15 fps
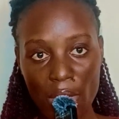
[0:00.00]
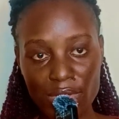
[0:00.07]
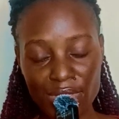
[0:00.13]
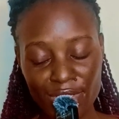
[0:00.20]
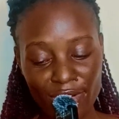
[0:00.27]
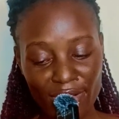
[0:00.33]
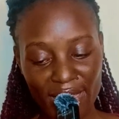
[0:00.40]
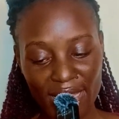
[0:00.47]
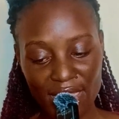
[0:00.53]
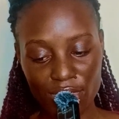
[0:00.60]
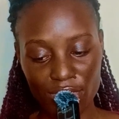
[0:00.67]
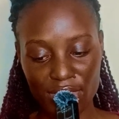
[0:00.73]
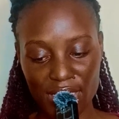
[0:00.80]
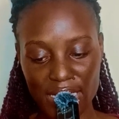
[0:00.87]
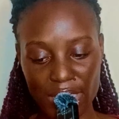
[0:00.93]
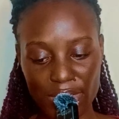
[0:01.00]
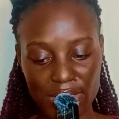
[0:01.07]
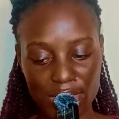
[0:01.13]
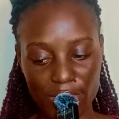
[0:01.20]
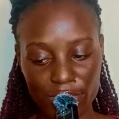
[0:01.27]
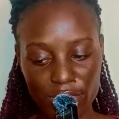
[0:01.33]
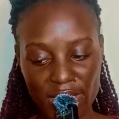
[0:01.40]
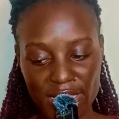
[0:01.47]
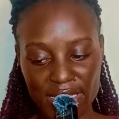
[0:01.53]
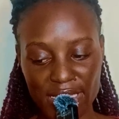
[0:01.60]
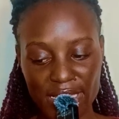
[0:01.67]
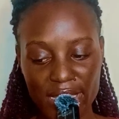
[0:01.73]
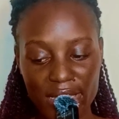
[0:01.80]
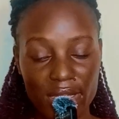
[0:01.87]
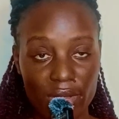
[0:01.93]
was strongly associated with software
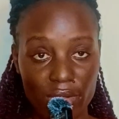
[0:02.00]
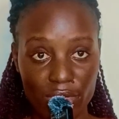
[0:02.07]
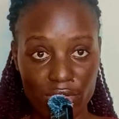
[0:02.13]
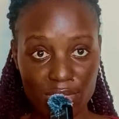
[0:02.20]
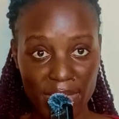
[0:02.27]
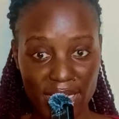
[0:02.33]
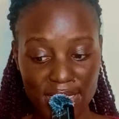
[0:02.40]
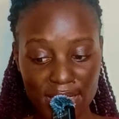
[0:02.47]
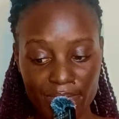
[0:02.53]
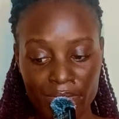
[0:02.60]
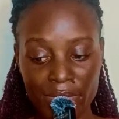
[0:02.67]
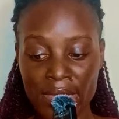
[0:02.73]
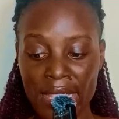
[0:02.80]
engineering recruitment.